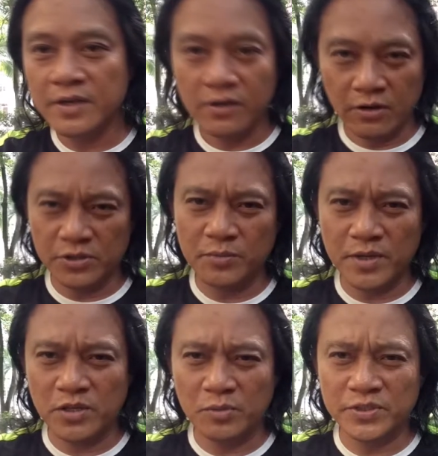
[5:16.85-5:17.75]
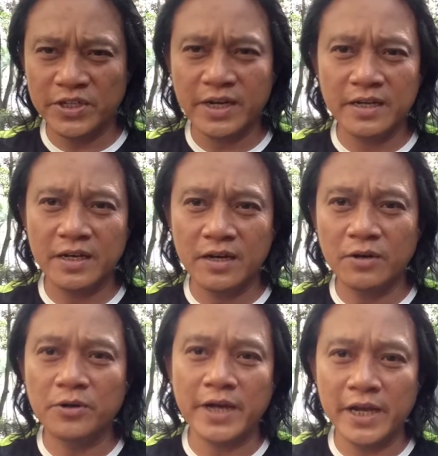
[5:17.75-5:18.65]
or to the middle of China
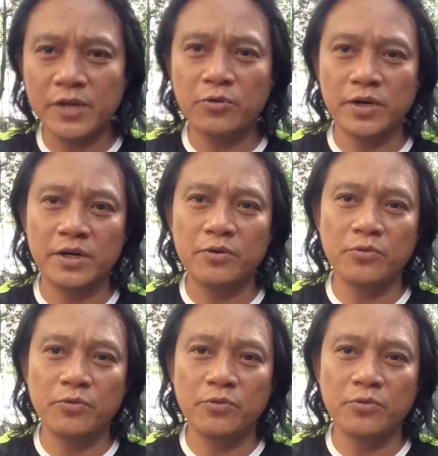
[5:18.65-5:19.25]
or anywhere